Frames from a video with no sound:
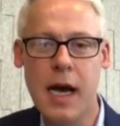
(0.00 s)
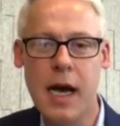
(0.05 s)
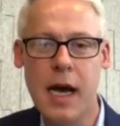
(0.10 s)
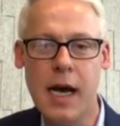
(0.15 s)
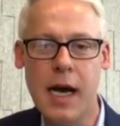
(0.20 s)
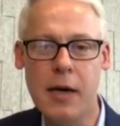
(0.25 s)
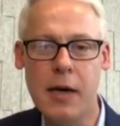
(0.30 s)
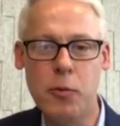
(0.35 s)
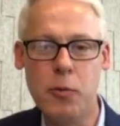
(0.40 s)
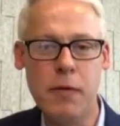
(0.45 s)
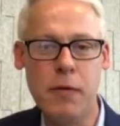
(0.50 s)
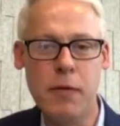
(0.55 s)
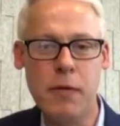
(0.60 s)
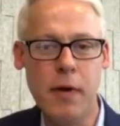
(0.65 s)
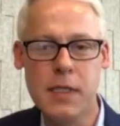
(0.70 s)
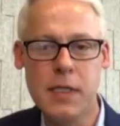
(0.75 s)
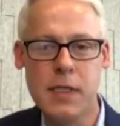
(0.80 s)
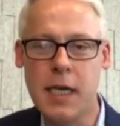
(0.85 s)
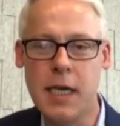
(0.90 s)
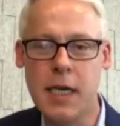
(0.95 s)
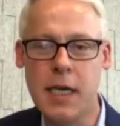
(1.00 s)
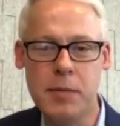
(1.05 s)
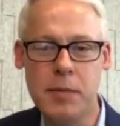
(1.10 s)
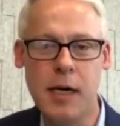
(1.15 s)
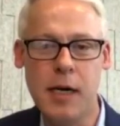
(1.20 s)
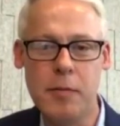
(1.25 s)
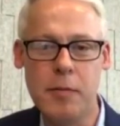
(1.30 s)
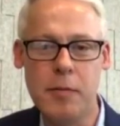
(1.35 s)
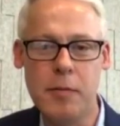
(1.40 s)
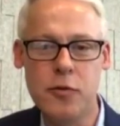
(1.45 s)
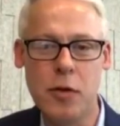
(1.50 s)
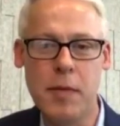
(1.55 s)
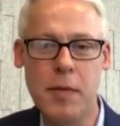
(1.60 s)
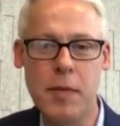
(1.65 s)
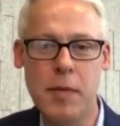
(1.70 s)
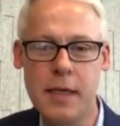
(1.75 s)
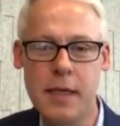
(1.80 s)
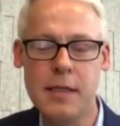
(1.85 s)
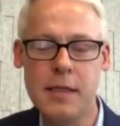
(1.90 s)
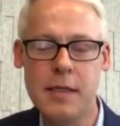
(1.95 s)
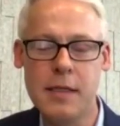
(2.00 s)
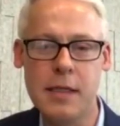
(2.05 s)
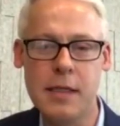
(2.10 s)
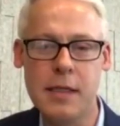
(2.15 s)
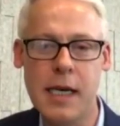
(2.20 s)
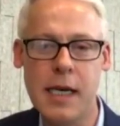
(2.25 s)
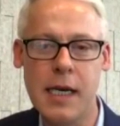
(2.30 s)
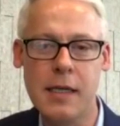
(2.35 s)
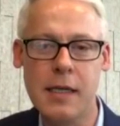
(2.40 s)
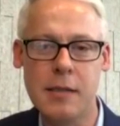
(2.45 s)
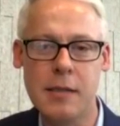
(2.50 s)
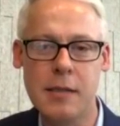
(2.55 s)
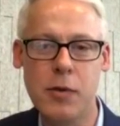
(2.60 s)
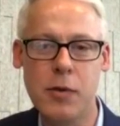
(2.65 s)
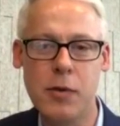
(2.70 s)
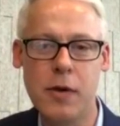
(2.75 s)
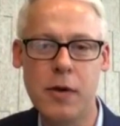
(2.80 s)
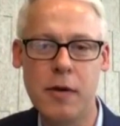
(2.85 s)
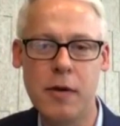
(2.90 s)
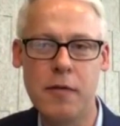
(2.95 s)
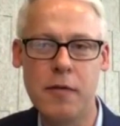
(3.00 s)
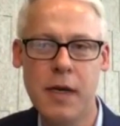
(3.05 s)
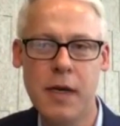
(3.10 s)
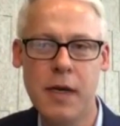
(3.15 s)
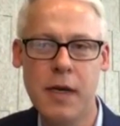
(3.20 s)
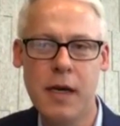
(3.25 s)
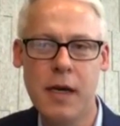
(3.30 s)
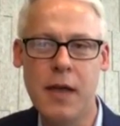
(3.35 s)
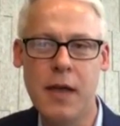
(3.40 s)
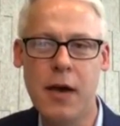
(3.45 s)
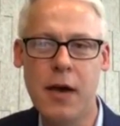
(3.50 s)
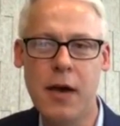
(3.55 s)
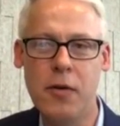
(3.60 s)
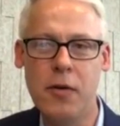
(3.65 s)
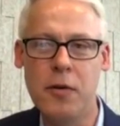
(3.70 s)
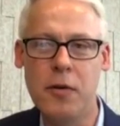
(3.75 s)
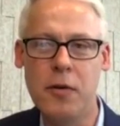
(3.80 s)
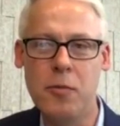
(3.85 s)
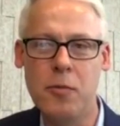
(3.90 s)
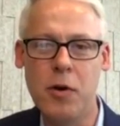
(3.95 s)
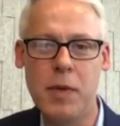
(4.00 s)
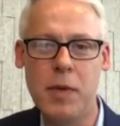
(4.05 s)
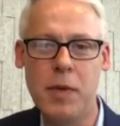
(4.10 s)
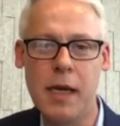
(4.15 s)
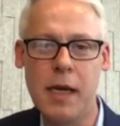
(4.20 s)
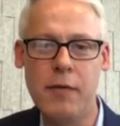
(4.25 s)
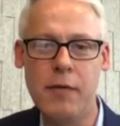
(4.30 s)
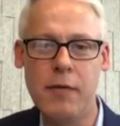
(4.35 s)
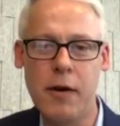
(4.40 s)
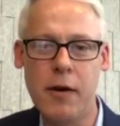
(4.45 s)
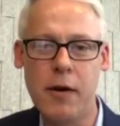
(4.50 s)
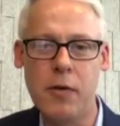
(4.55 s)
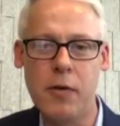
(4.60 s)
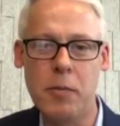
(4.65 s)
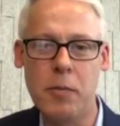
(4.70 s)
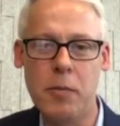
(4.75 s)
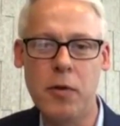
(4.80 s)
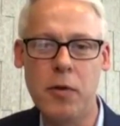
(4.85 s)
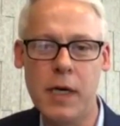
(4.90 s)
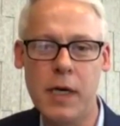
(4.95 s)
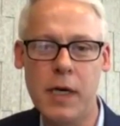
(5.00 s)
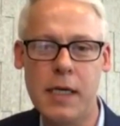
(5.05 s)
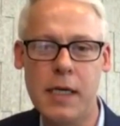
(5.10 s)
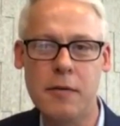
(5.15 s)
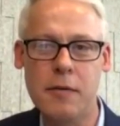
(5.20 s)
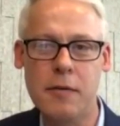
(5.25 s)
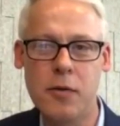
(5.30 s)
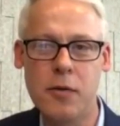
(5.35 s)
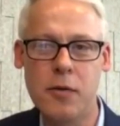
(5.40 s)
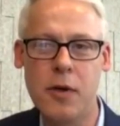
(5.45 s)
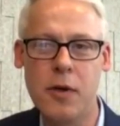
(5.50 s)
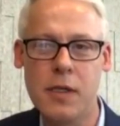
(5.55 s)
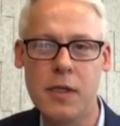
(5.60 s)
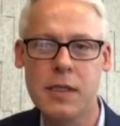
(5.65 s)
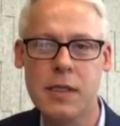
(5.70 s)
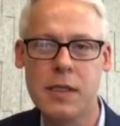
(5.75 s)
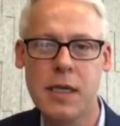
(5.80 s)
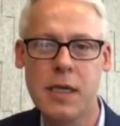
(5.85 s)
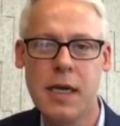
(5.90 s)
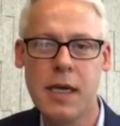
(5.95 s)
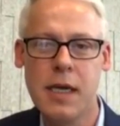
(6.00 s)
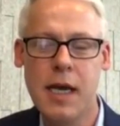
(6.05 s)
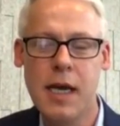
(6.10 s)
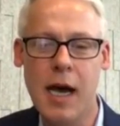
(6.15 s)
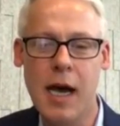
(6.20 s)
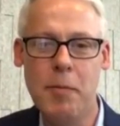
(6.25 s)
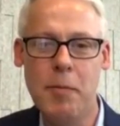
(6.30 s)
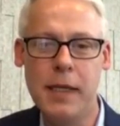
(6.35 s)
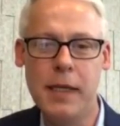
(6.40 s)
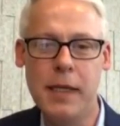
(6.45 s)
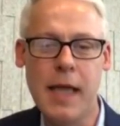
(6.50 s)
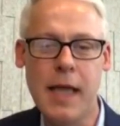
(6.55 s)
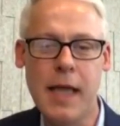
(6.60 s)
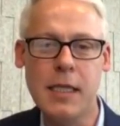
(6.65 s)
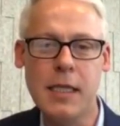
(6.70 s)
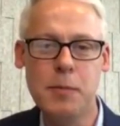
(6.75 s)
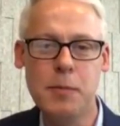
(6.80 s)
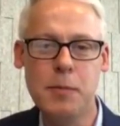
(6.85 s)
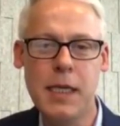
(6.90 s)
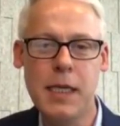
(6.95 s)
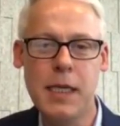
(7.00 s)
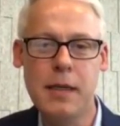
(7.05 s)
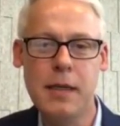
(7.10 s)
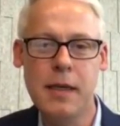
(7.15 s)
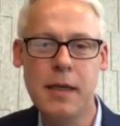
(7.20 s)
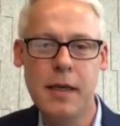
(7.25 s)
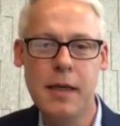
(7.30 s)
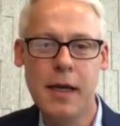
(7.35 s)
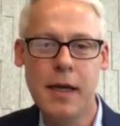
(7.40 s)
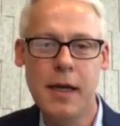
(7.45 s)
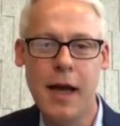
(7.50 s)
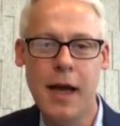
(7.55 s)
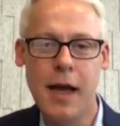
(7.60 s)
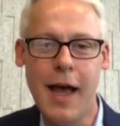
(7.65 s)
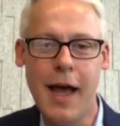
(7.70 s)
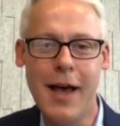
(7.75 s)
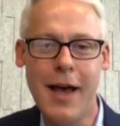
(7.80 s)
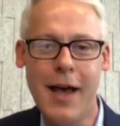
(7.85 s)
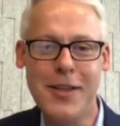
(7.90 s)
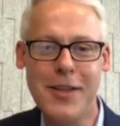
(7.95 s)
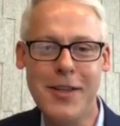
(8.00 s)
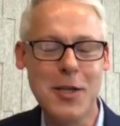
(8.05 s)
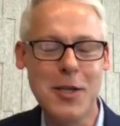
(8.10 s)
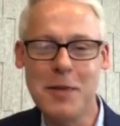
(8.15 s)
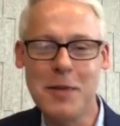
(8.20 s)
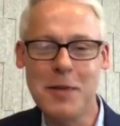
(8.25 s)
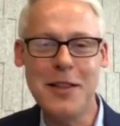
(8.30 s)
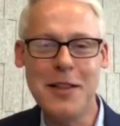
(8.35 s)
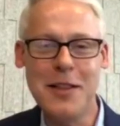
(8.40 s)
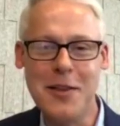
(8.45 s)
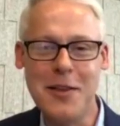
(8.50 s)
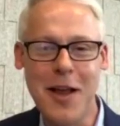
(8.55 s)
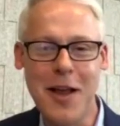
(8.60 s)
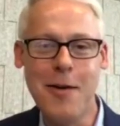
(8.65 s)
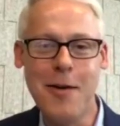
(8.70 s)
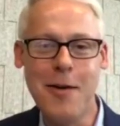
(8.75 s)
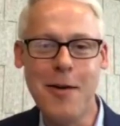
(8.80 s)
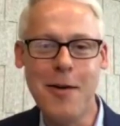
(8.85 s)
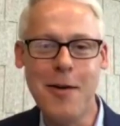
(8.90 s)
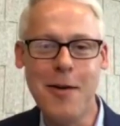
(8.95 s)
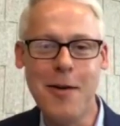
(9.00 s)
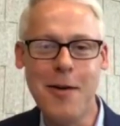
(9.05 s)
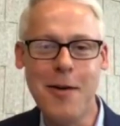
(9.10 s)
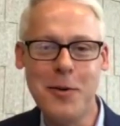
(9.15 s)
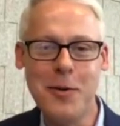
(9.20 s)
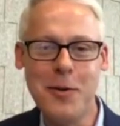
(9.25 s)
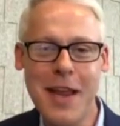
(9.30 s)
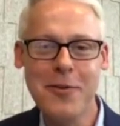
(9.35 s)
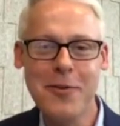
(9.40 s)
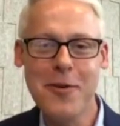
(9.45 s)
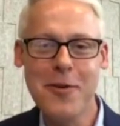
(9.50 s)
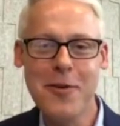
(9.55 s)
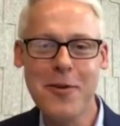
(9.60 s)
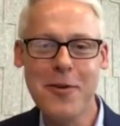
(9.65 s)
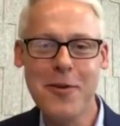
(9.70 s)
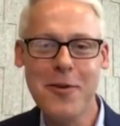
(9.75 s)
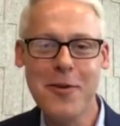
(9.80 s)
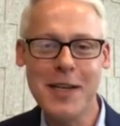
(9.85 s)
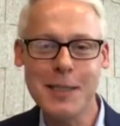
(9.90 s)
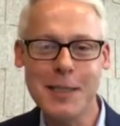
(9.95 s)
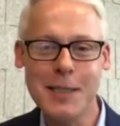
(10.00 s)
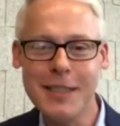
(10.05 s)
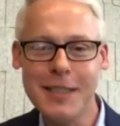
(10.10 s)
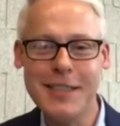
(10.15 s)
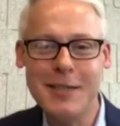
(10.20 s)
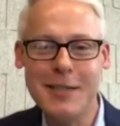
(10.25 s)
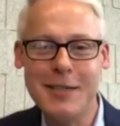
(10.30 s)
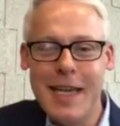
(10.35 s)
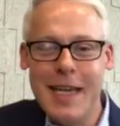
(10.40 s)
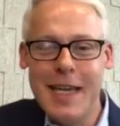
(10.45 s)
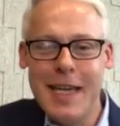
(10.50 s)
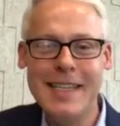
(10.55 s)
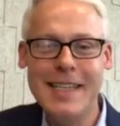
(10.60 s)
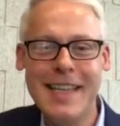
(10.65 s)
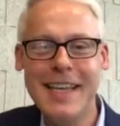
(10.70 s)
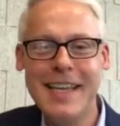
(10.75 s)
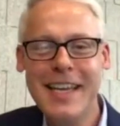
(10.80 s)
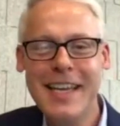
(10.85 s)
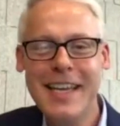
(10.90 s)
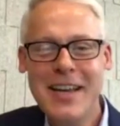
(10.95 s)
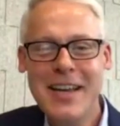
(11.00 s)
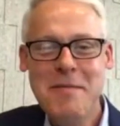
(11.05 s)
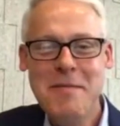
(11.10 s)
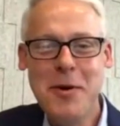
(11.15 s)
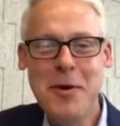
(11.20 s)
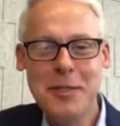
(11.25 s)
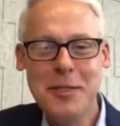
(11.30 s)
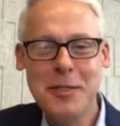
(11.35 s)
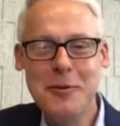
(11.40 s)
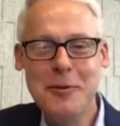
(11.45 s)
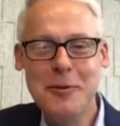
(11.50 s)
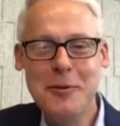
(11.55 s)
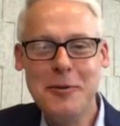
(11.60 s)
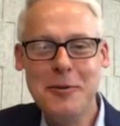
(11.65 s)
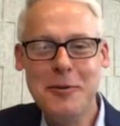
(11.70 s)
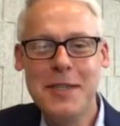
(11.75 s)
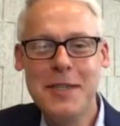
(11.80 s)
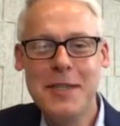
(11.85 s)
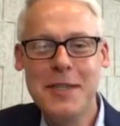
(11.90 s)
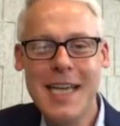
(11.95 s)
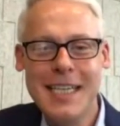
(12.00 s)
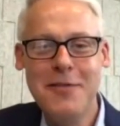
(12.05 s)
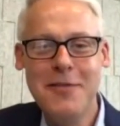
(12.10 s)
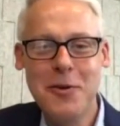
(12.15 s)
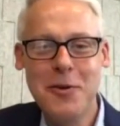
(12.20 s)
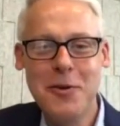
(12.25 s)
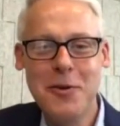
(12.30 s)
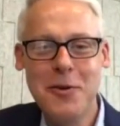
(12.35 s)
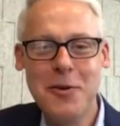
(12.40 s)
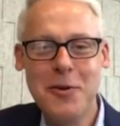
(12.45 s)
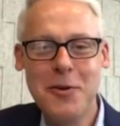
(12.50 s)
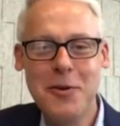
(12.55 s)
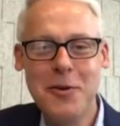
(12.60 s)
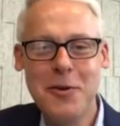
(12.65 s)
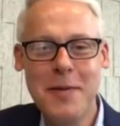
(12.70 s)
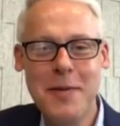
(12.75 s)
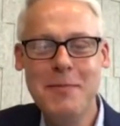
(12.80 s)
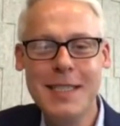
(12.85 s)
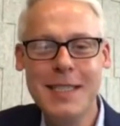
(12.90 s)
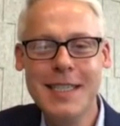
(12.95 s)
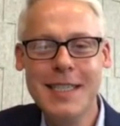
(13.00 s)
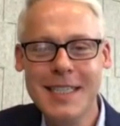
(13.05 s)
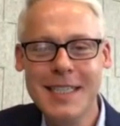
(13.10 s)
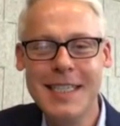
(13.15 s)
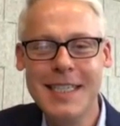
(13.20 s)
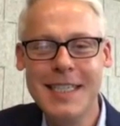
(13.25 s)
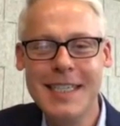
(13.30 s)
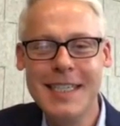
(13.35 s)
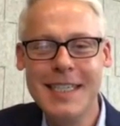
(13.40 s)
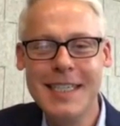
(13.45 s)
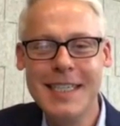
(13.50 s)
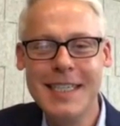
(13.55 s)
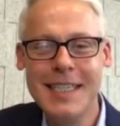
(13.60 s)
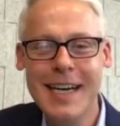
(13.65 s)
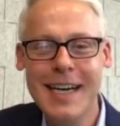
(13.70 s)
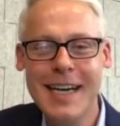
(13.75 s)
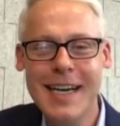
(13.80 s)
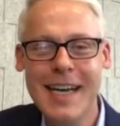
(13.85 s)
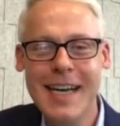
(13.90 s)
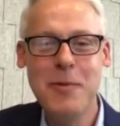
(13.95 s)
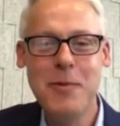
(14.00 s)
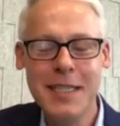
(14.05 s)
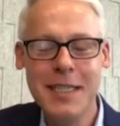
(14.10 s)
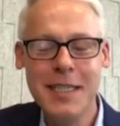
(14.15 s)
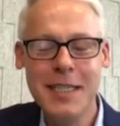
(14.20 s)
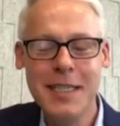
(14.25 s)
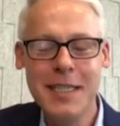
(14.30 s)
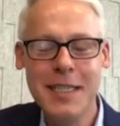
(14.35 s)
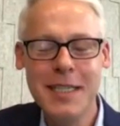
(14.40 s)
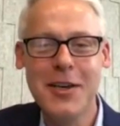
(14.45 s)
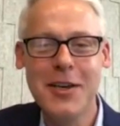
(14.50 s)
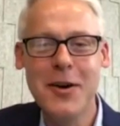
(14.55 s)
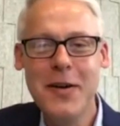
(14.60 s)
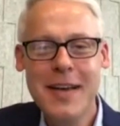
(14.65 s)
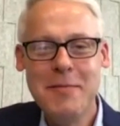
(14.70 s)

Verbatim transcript: Uh, we've stepped up tremendously our support of the health and well-being of our own employees, of course. Uh, but that's been uh, something that I would never have expected to be in the personal protective equipment business in uh, eight weeks ago.